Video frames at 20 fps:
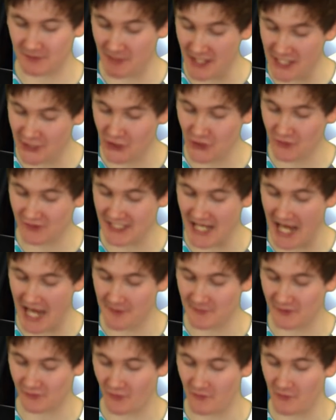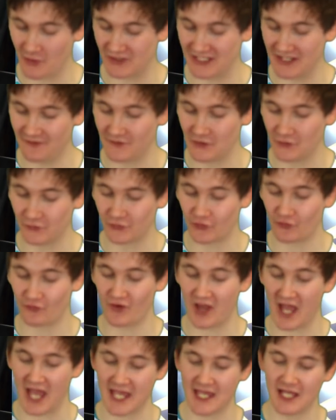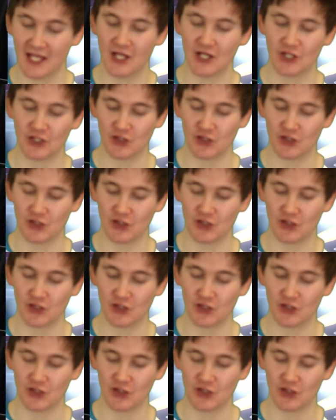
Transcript: Pikachu's name was one of the most difficult to create